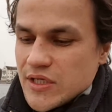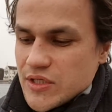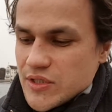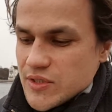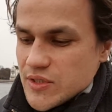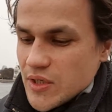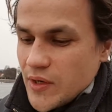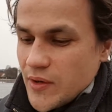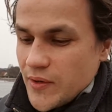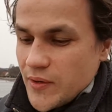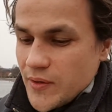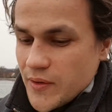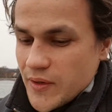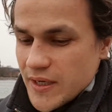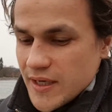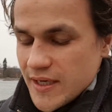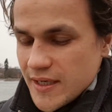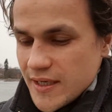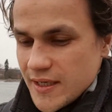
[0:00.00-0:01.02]
So
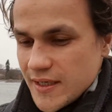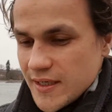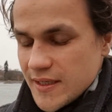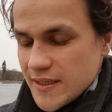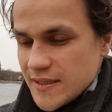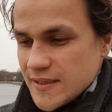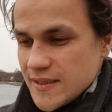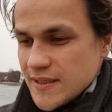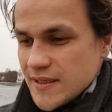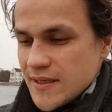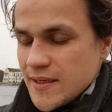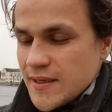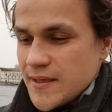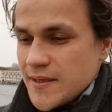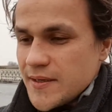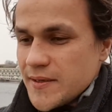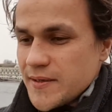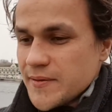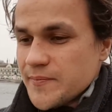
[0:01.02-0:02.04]

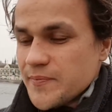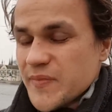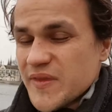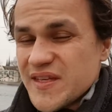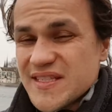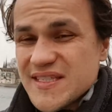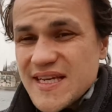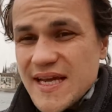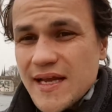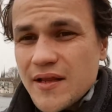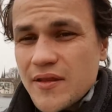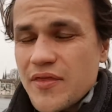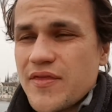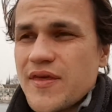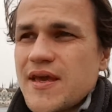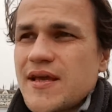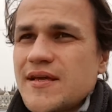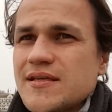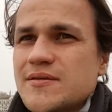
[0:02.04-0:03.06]
the second
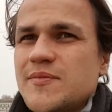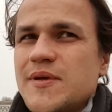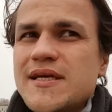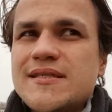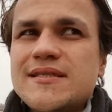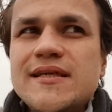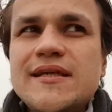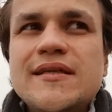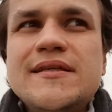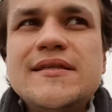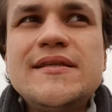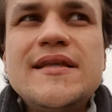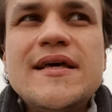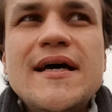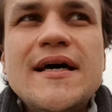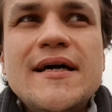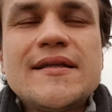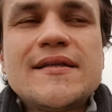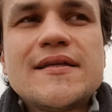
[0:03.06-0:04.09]
thing is basically
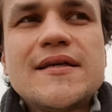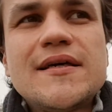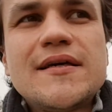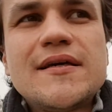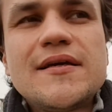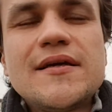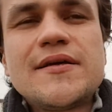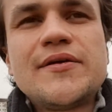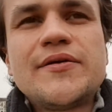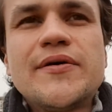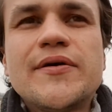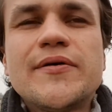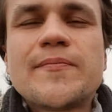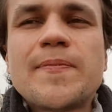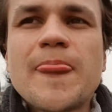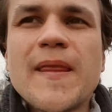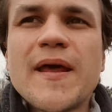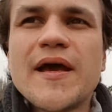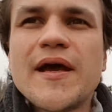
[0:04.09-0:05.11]
that, you know,
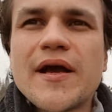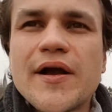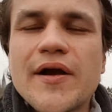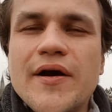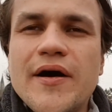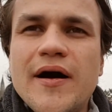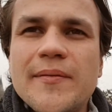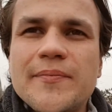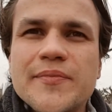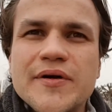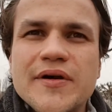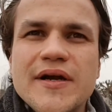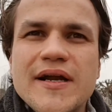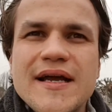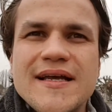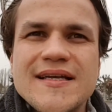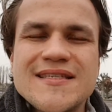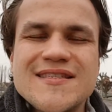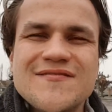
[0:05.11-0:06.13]
copper
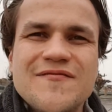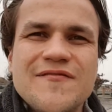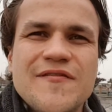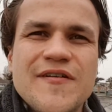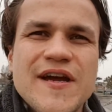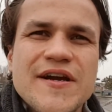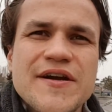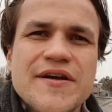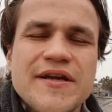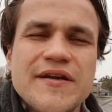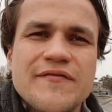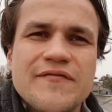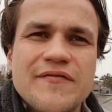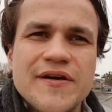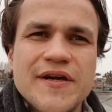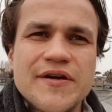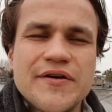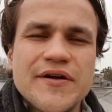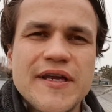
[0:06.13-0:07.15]
has very,
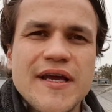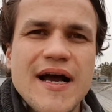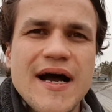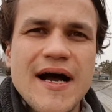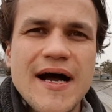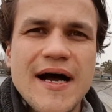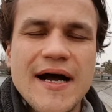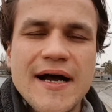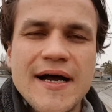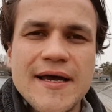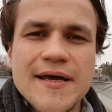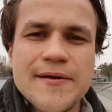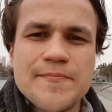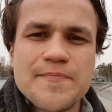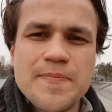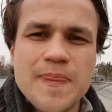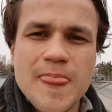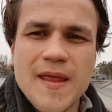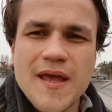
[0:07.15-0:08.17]
very high
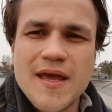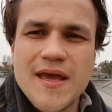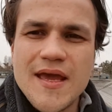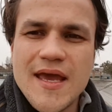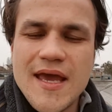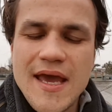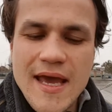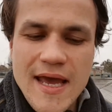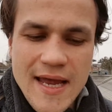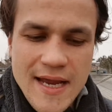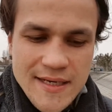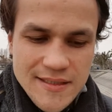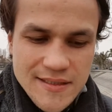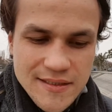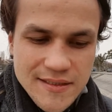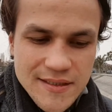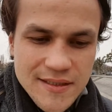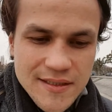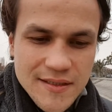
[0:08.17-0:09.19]

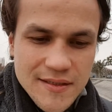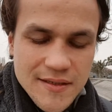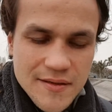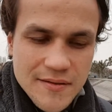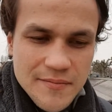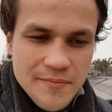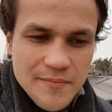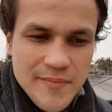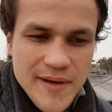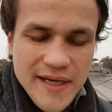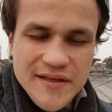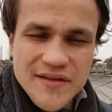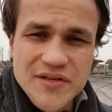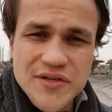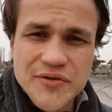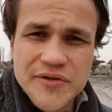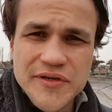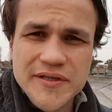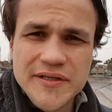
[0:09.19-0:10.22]

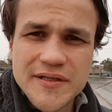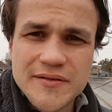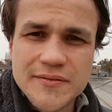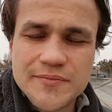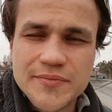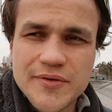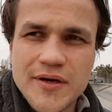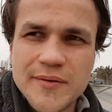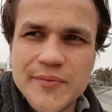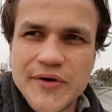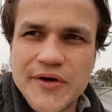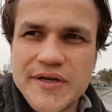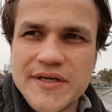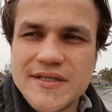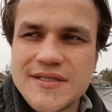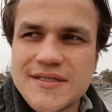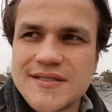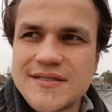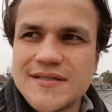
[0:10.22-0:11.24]
antibacterial
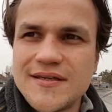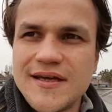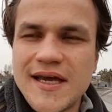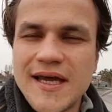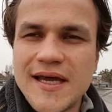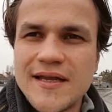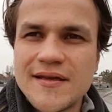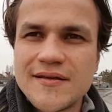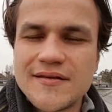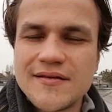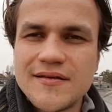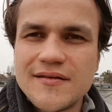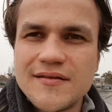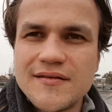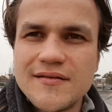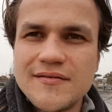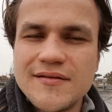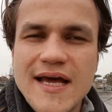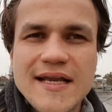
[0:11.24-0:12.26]
properties,
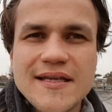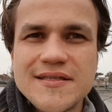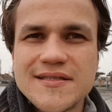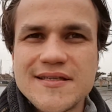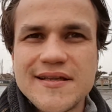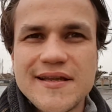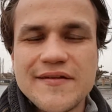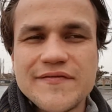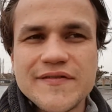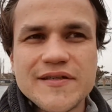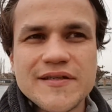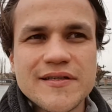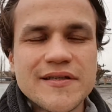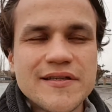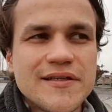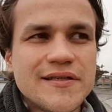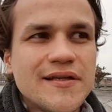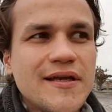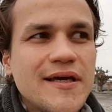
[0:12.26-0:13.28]
and that is
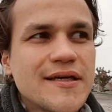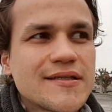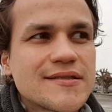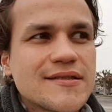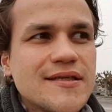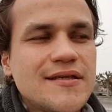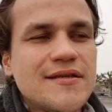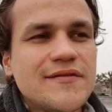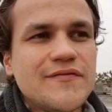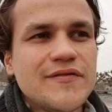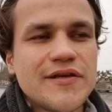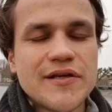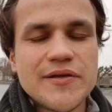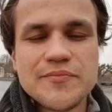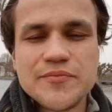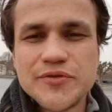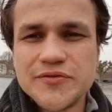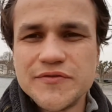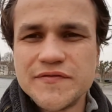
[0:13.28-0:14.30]
definitely like scientifically
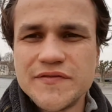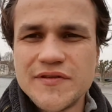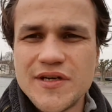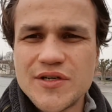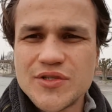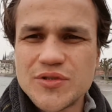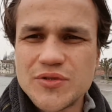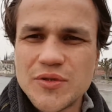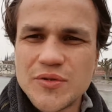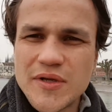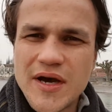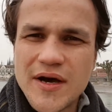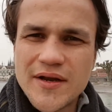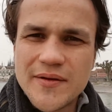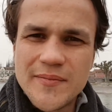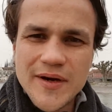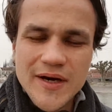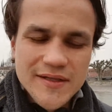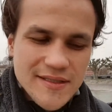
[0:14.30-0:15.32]
proven. There's no doubt
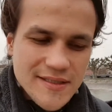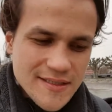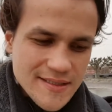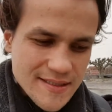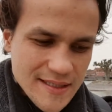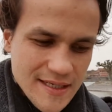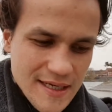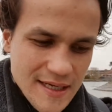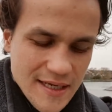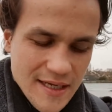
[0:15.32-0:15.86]
about this.